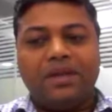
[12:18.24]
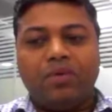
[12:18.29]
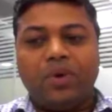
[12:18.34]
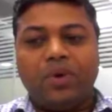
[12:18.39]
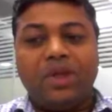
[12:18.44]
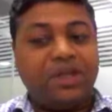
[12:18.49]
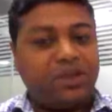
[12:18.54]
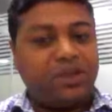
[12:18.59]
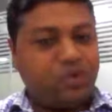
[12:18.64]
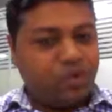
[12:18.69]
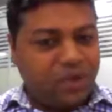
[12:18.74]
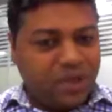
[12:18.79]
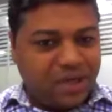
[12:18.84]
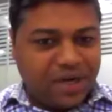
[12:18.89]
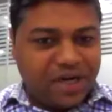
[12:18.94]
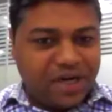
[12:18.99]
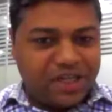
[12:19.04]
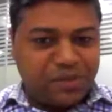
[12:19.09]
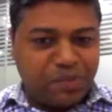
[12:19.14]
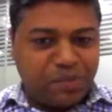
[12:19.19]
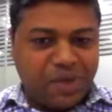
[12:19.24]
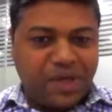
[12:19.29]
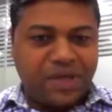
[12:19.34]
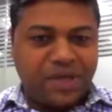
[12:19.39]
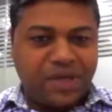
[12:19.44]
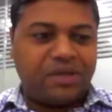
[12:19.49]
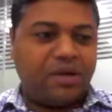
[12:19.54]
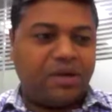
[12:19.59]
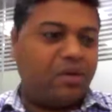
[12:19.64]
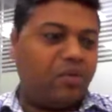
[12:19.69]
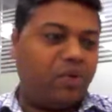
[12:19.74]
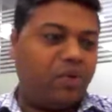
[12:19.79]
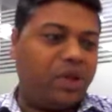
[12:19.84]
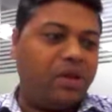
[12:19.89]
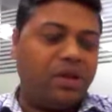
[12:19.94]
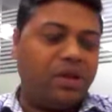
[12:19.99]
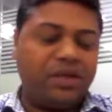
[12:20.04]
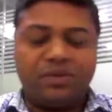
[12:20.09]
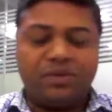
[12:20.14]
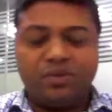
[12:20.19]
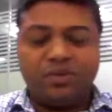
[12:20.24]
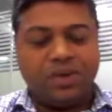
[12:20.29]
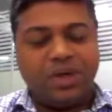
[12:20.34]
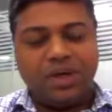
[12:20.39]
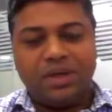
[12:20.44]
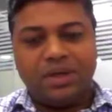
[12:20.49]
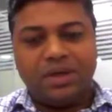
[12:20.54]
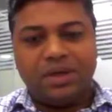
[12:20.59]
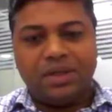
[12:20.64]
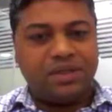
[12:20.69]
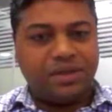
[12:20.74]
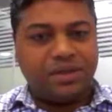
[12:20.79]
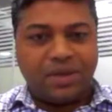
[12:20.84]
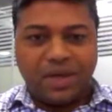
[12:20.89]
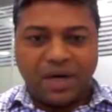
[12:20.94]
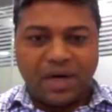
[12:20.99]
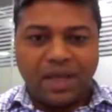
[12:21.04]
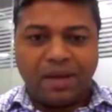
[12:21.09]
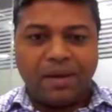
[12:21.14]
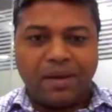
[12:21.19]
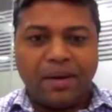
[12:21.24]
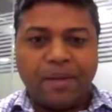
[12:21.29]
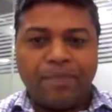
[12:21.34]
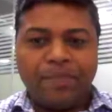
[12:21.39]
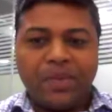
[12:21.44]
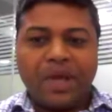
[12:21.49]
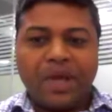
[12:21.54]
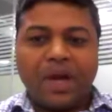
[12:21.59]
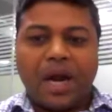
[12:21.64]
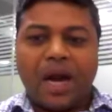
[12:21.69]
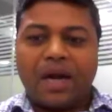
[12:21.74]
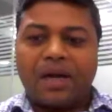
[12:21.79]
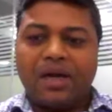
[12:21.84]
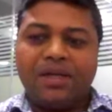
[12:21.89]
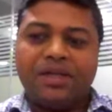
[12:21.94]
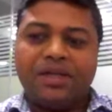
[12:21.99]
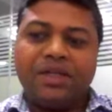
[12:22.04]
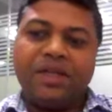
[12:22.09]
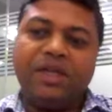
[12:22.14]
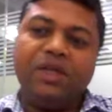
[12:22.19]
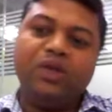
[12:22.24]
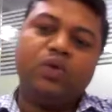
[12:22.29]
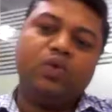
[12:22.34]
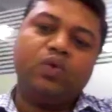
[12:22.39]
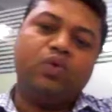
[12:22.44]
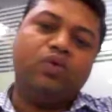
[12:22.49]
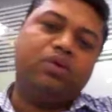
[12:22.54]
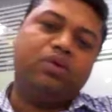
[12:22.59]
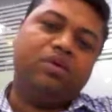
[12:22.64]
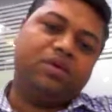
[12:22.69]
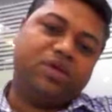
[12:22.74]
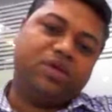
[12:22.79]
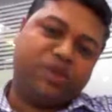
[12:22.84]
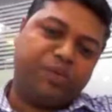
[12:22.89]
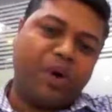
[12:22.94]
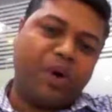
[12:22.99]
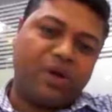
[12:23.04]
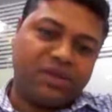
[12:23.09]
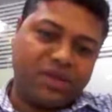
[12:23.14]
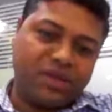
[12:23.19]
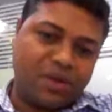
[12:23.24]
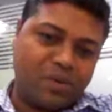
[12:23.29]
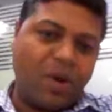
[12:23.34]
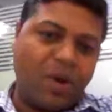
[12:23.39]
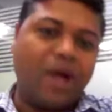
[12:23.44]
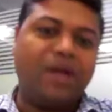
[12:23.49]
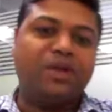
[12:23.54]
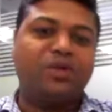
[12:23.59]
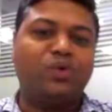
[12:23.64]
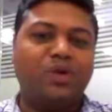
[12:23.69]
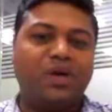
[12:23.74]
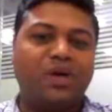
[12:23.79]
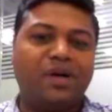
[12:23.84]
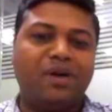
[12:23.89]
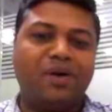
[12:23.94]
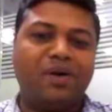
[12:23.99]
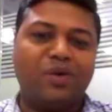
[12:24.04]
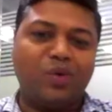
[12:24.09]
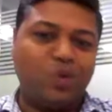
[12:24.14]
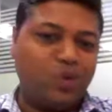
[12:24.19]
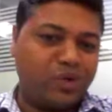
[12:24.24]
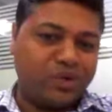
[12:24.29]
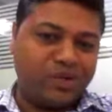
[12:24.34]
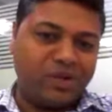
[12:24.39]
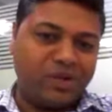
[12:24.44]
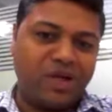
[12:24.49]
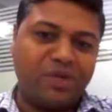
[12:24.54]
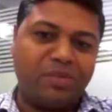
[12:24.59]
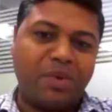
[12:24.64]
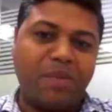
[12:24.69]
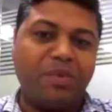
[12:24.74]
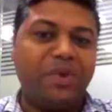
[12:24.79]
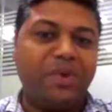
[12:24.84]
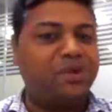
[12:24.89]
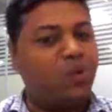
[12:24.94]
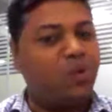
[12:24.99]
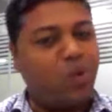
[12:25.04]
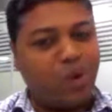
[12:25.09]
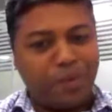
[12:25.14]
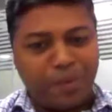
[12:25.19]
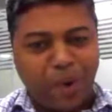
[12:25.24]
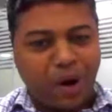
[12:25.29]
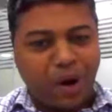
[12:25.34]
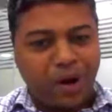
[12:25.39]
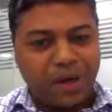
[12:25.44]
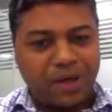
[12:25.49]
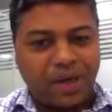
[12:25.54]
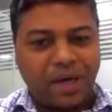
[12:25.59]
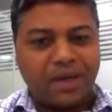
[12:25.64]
when the student gets placed or when the student is ready, at least he should sponsor one student or two students from his own pocket.